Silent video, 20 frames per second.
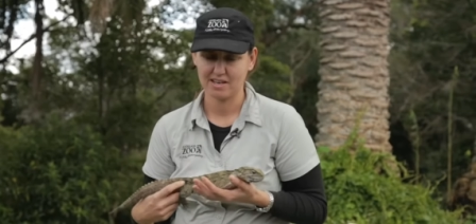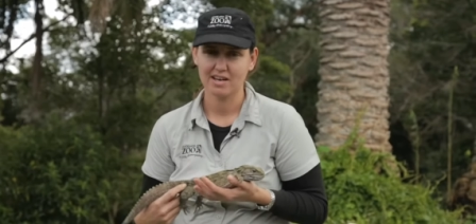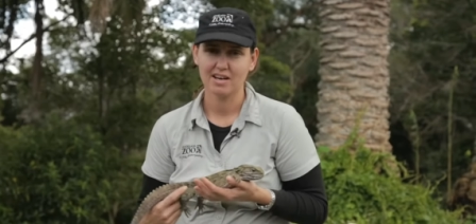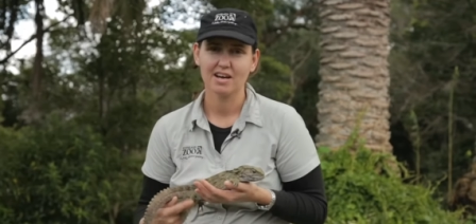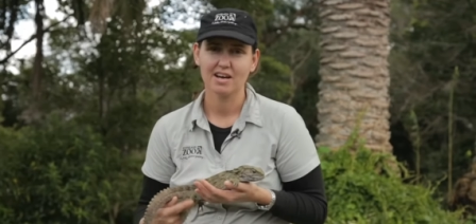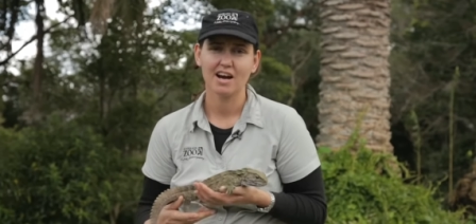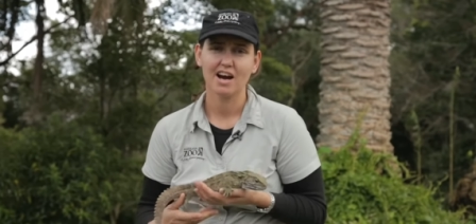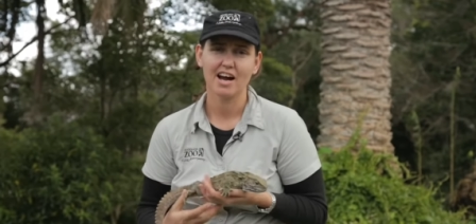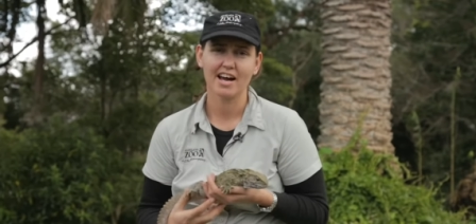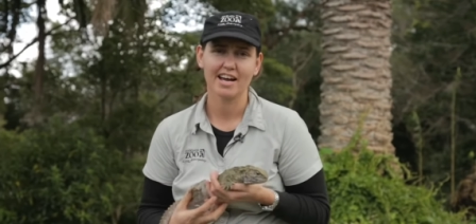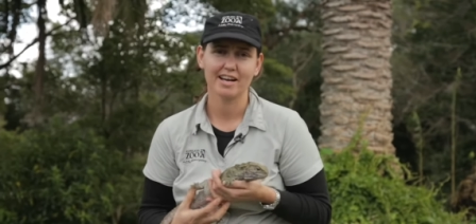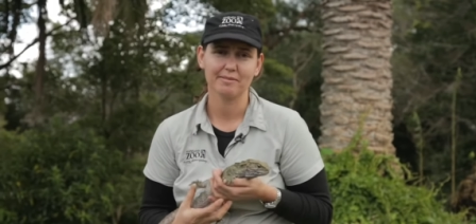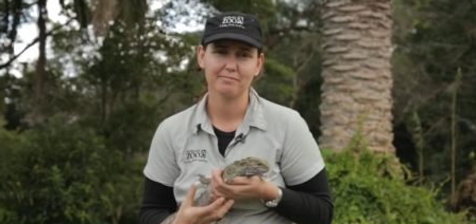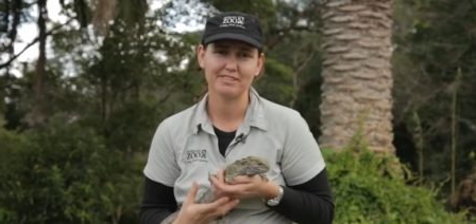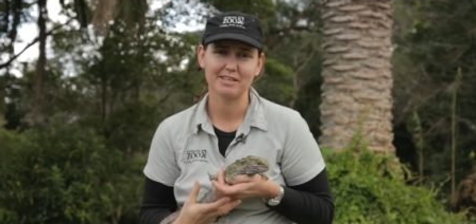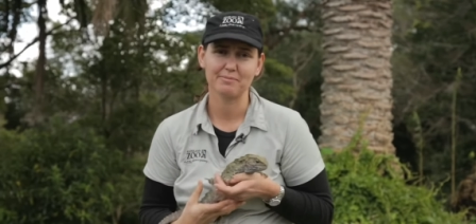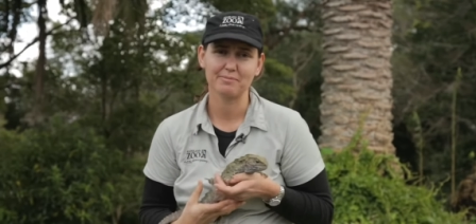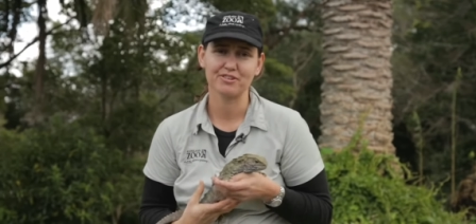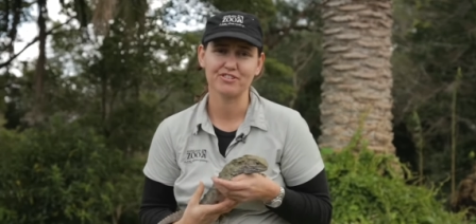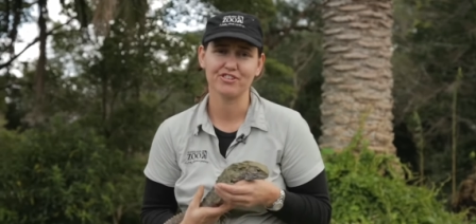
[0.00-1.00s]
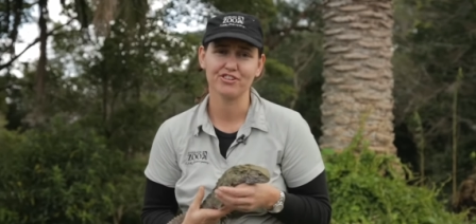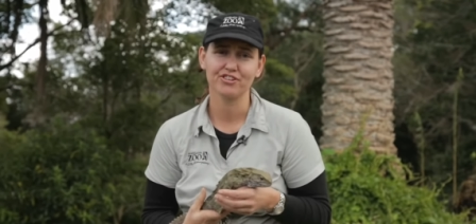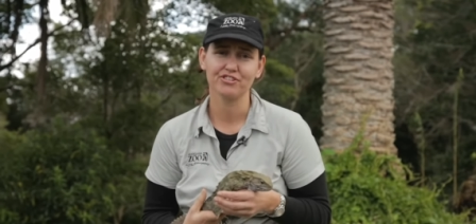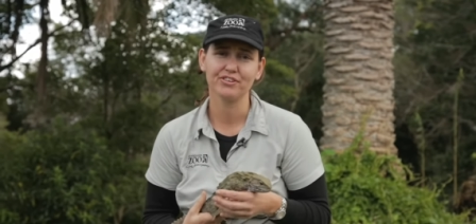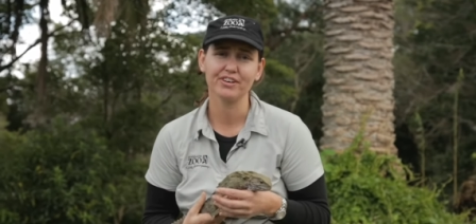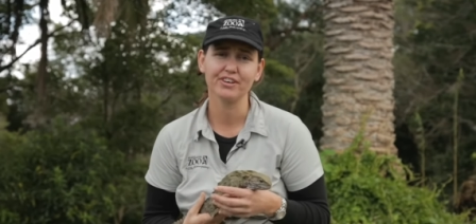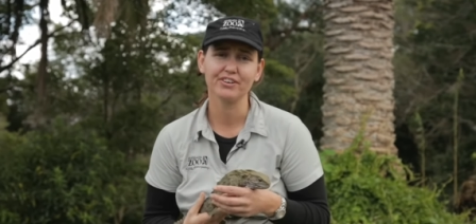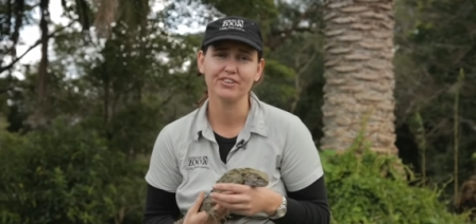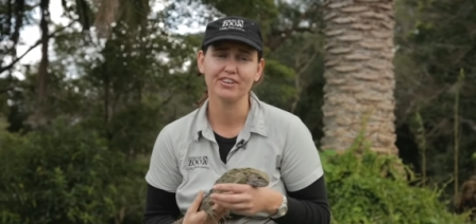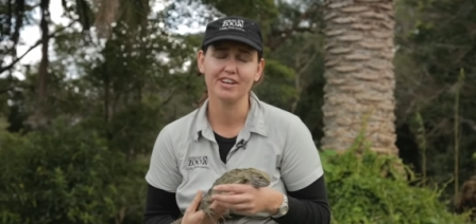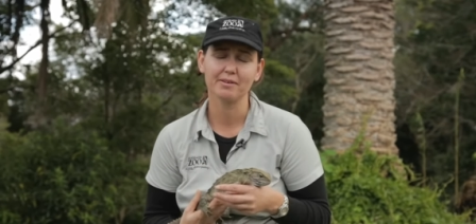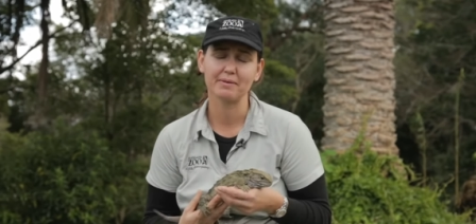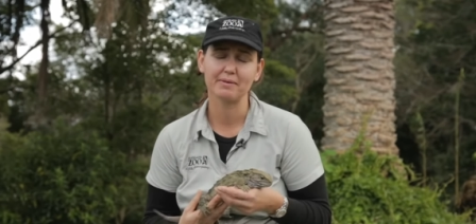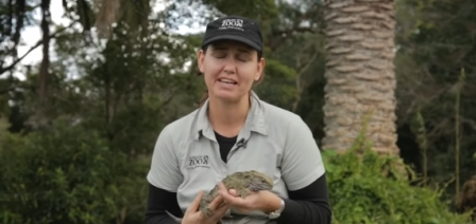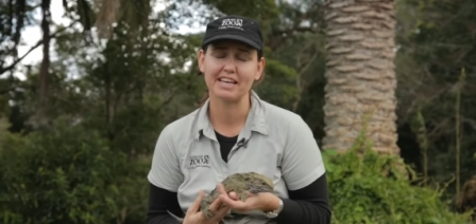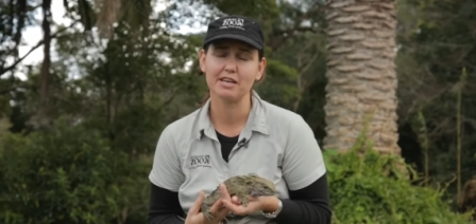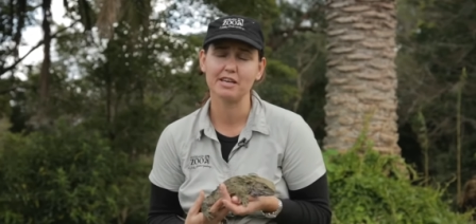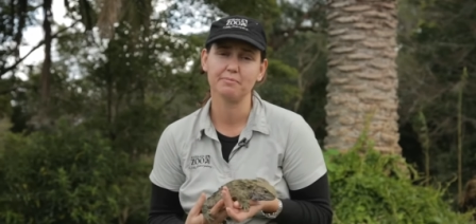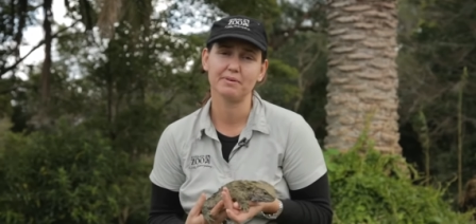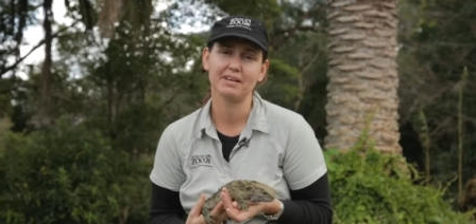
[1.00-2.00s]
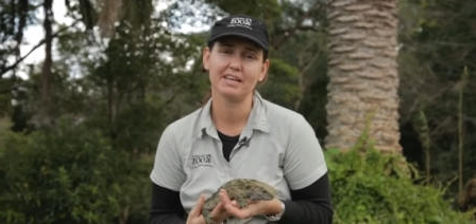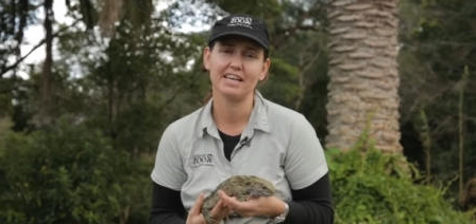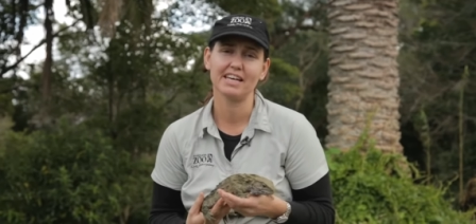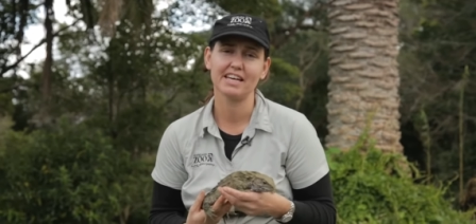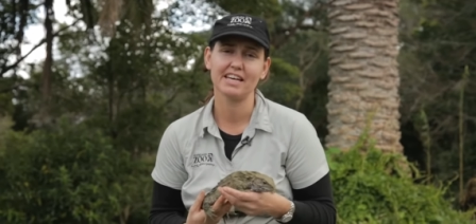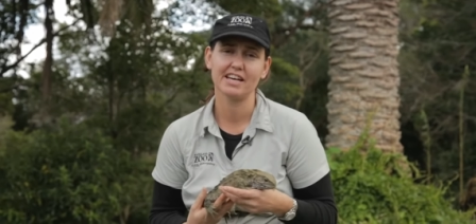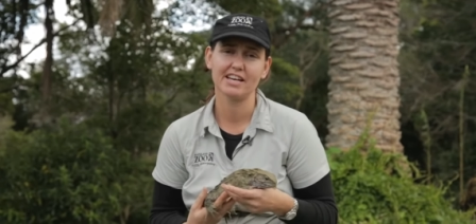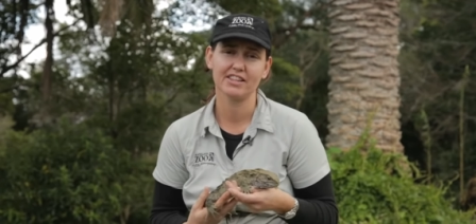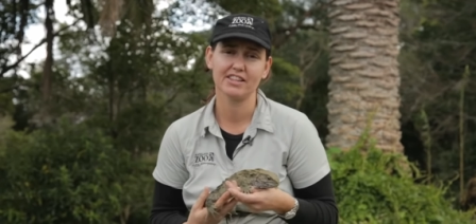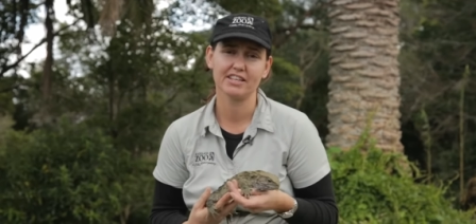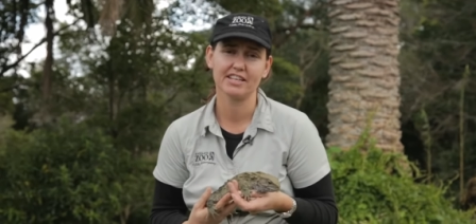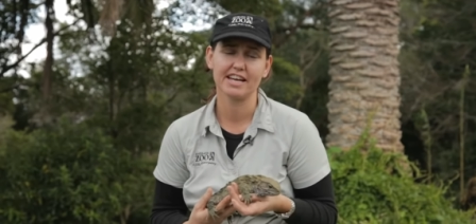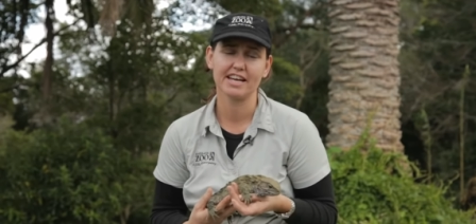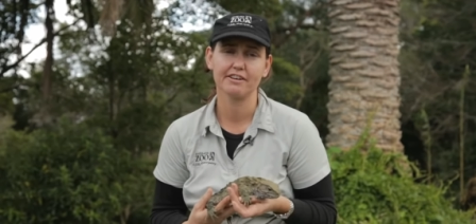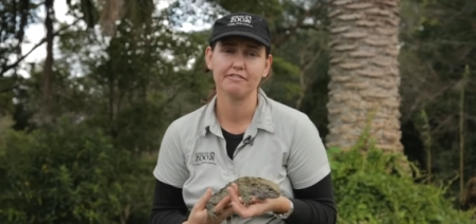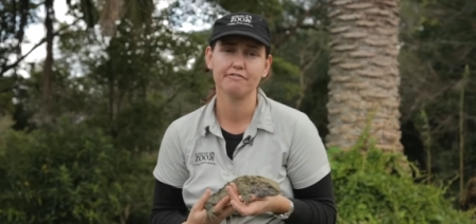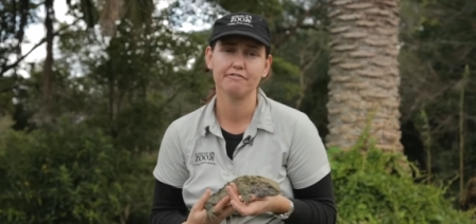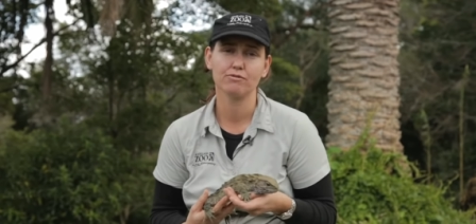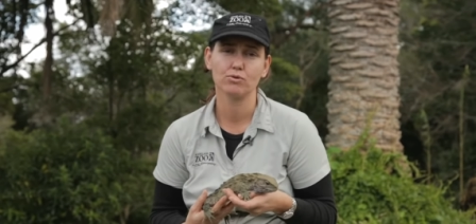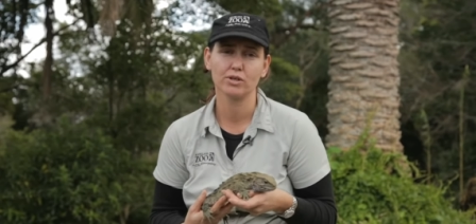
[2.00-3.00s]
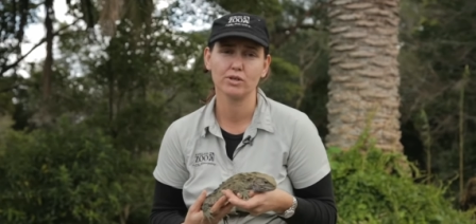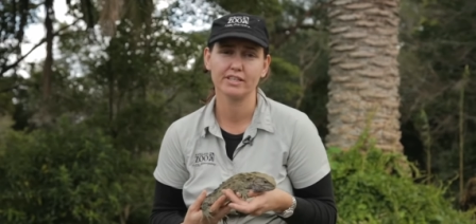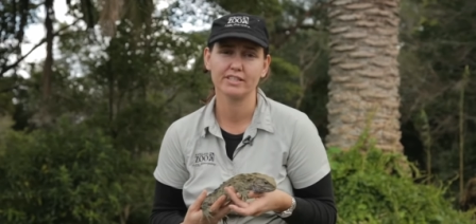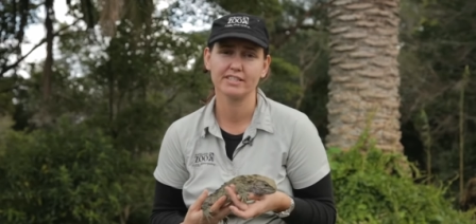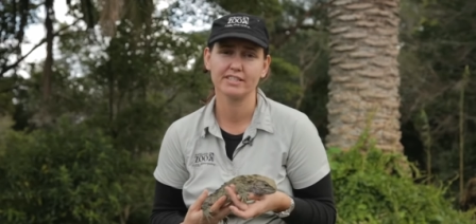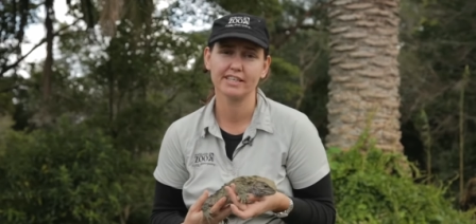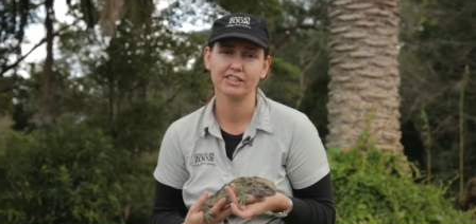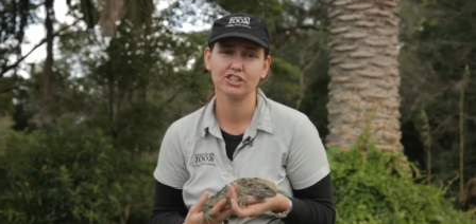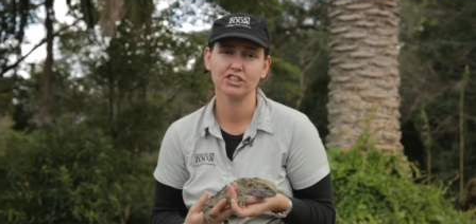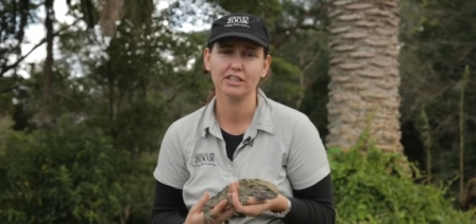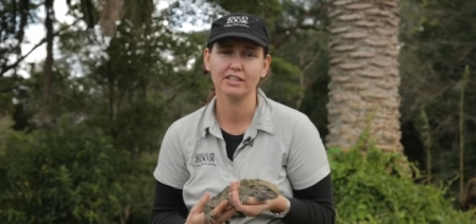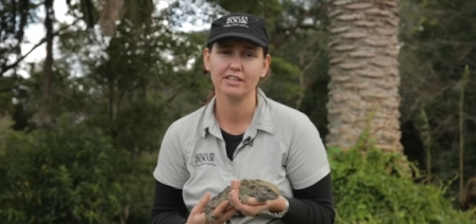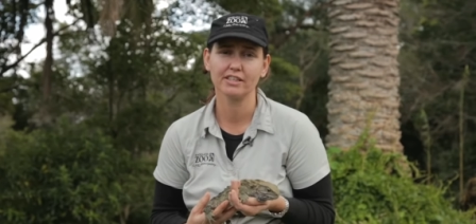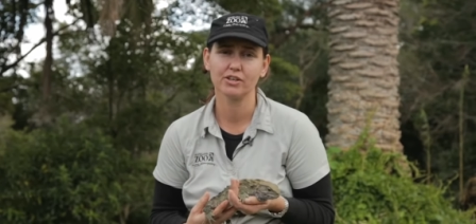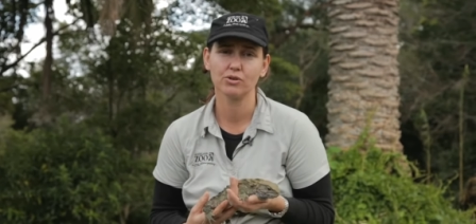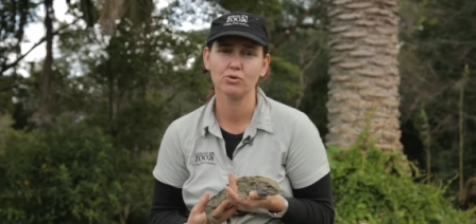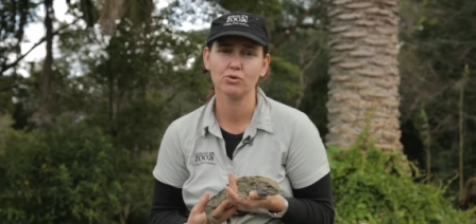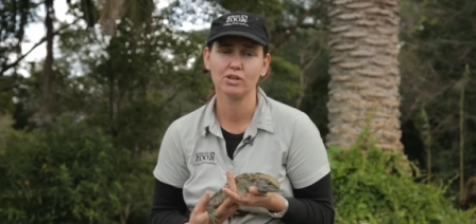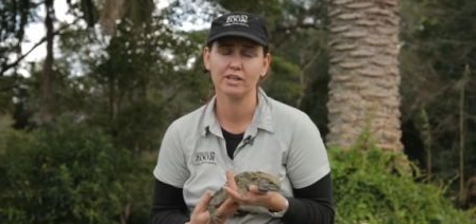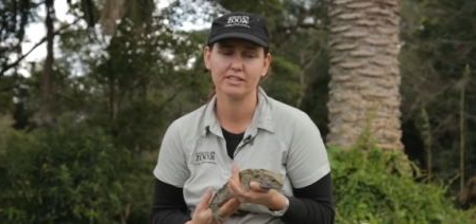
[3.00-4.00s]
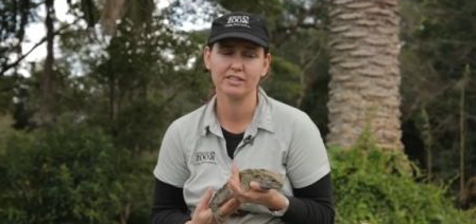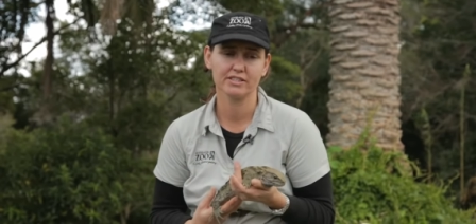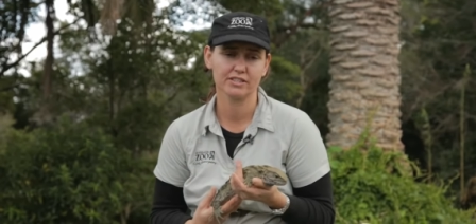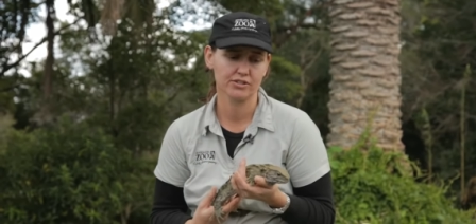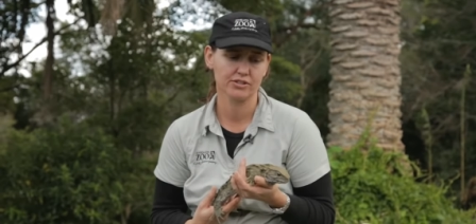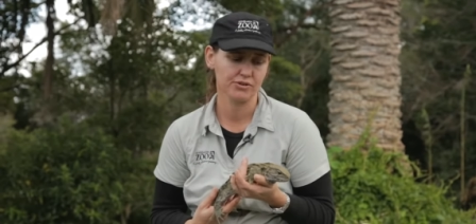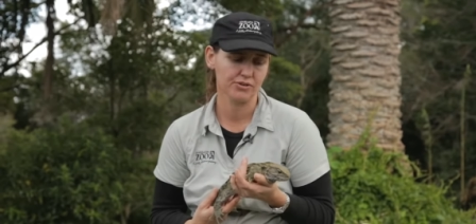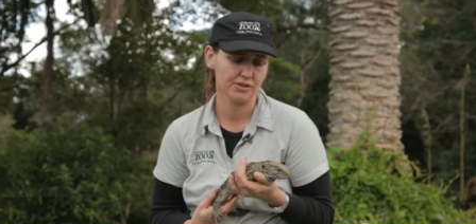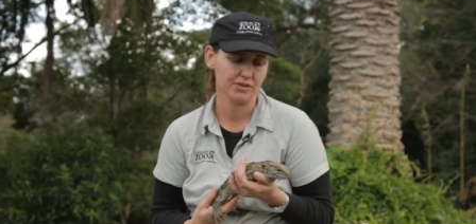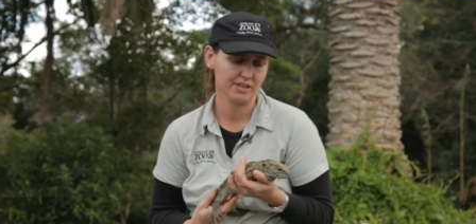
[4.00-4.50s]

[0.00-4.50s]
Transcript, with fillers: Hi, I'm Deborah Searchfield. I'm a keeper here at the Native Fauna section at Auckland Zoo.